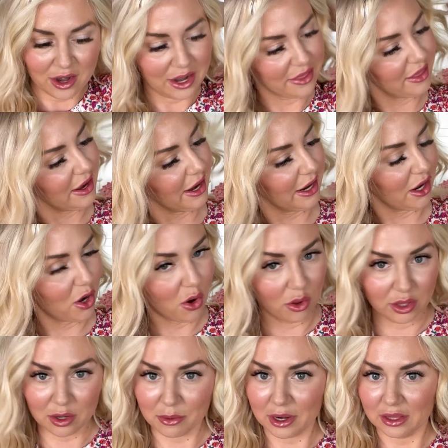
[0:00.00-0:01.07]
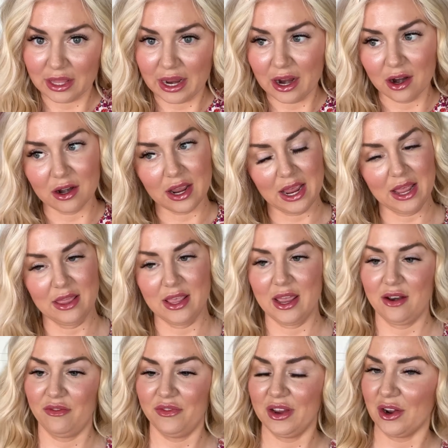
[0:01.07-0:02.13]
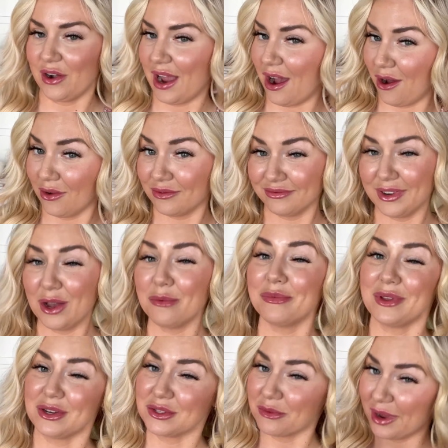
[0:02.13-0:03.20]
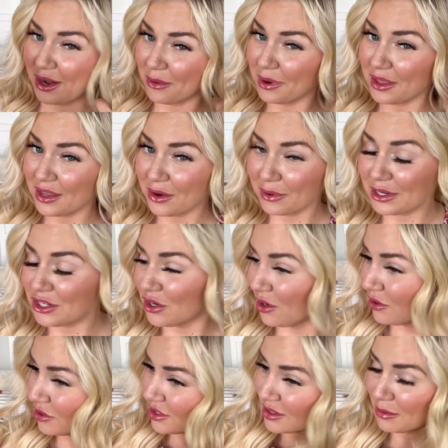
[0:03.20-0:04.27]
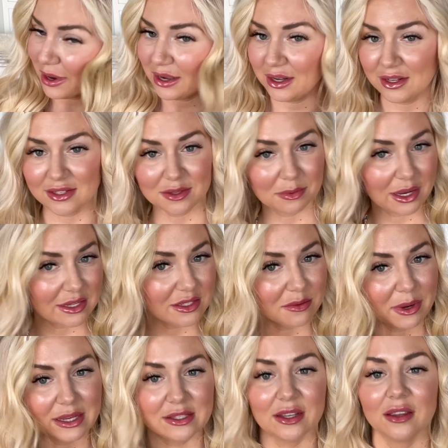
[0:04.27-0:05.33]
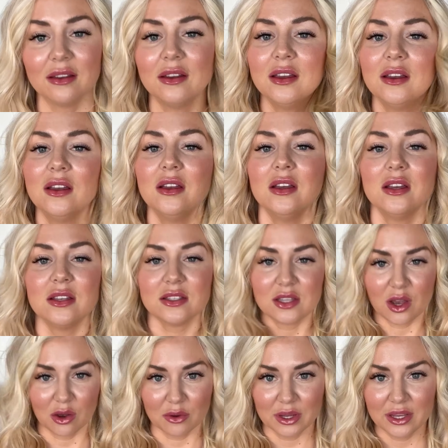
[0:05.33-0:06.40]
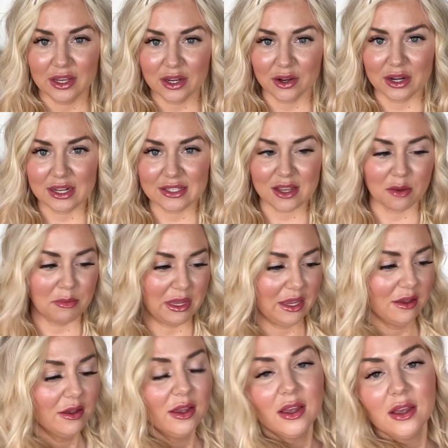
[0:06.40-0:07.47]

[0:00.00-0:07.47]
I thought I could only wear layered, and then figured out, nope, there's a way to wear the original. It just might need some customizing. So here it is on me.